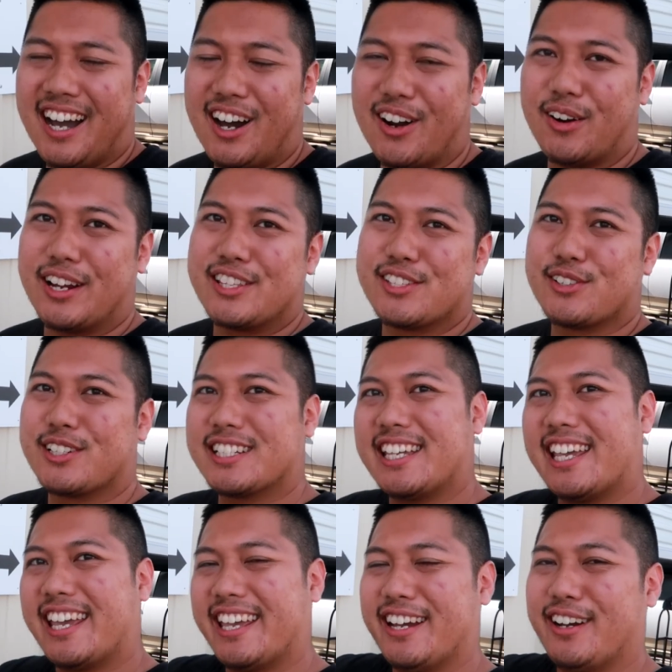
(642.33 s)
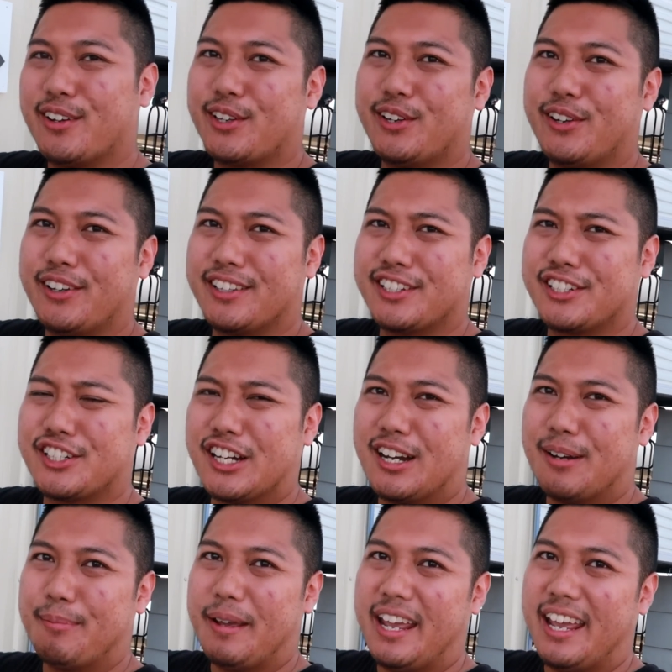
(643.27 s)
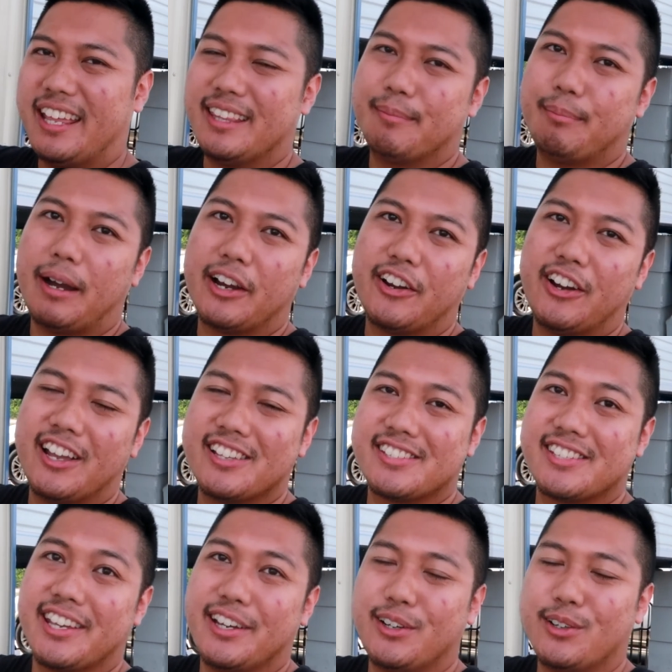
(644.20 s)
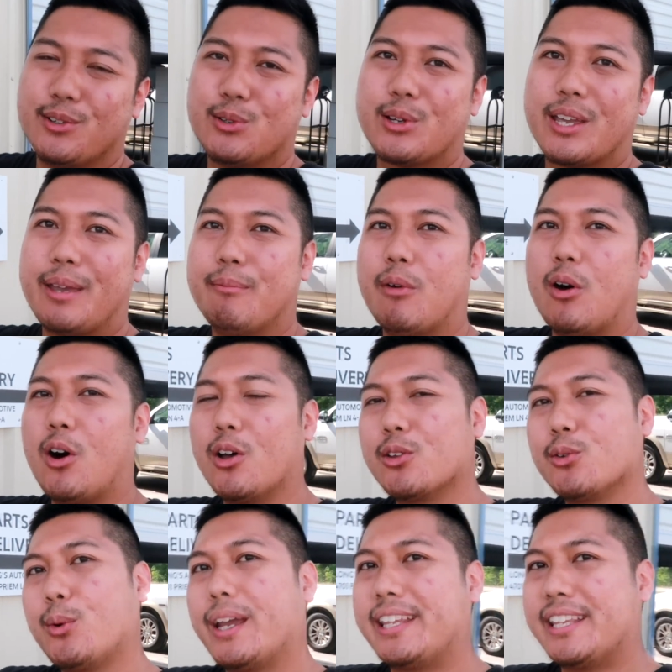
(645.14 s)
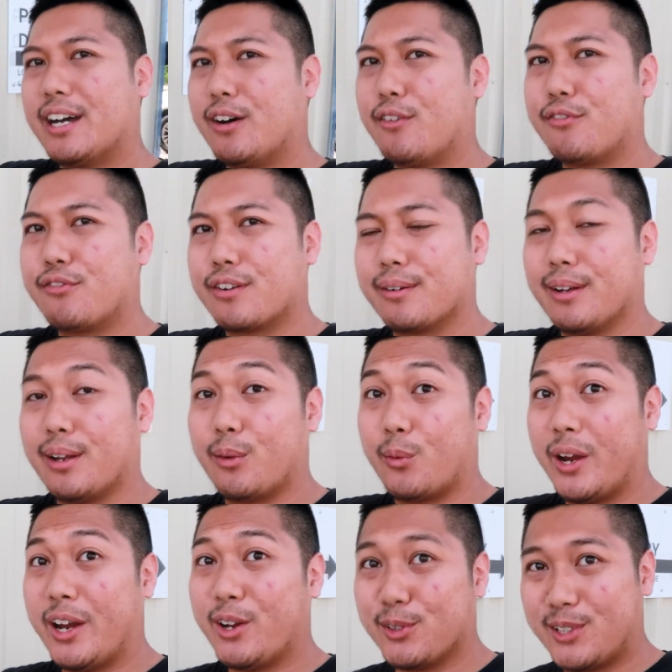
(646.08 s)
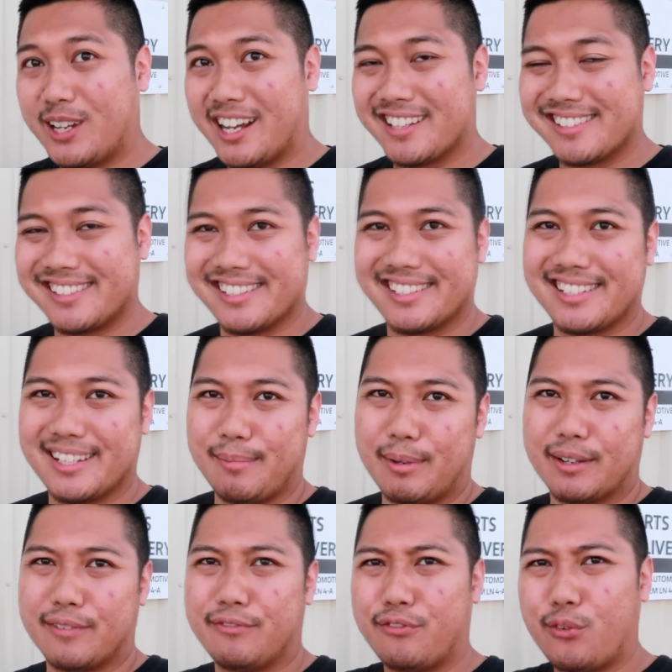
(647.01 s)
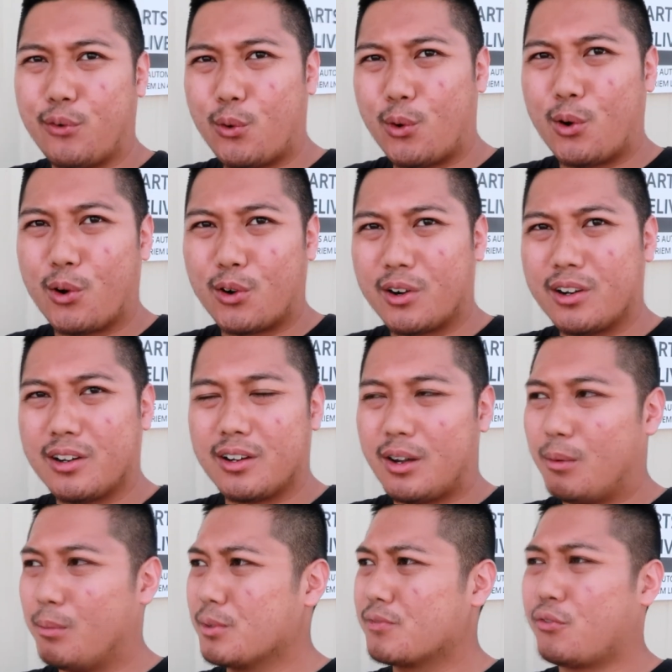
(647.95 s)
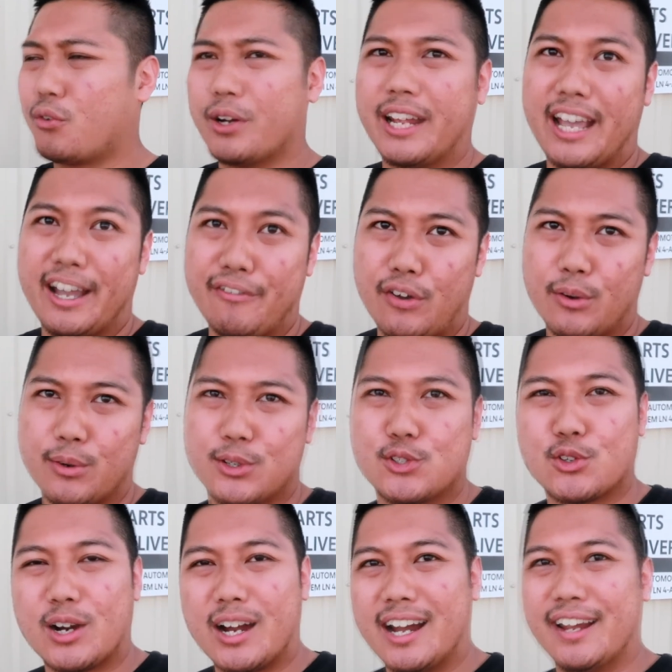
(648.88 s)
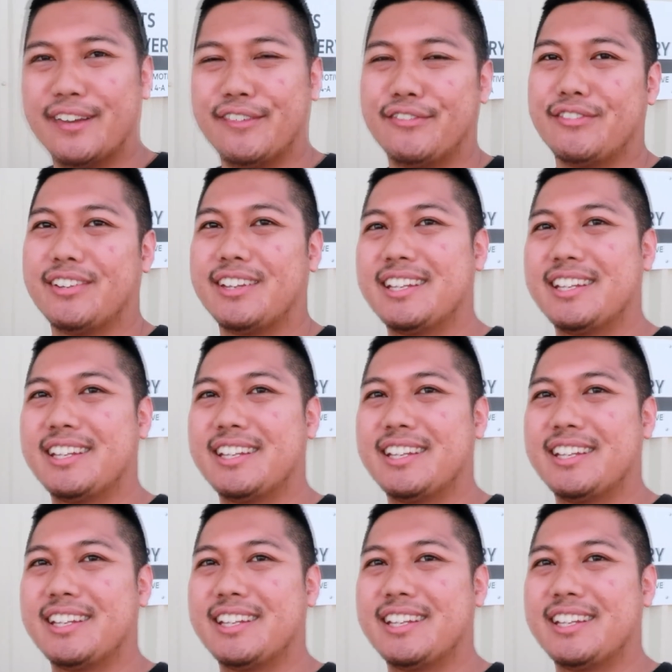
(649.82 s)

Alright, so just hanging out here at the shop, and the buyer Azael came all the way down from Laredo, Texas, about a four, almost four and a half hour drive.